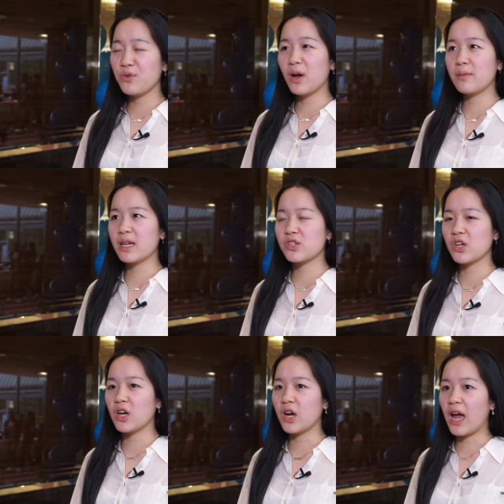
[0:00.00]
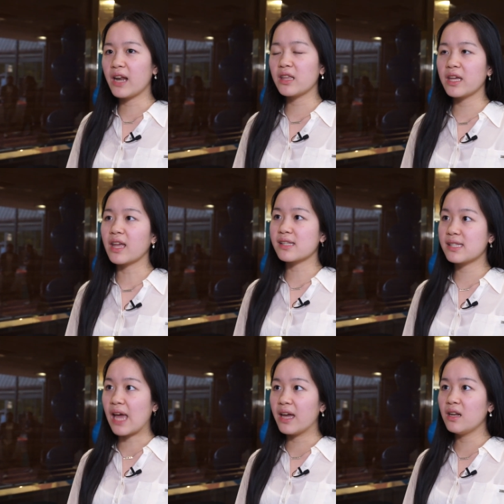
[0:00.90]
You want to make sure anything that's
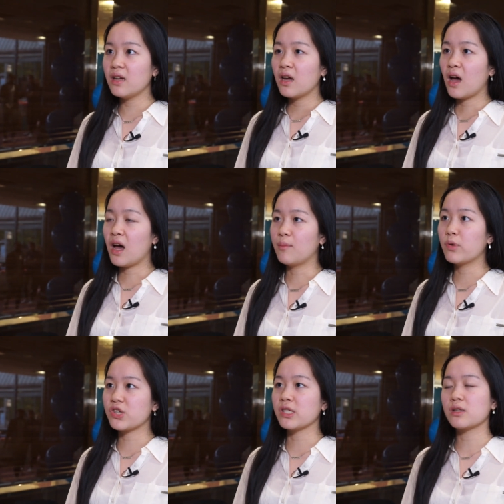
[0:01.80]
said, um, which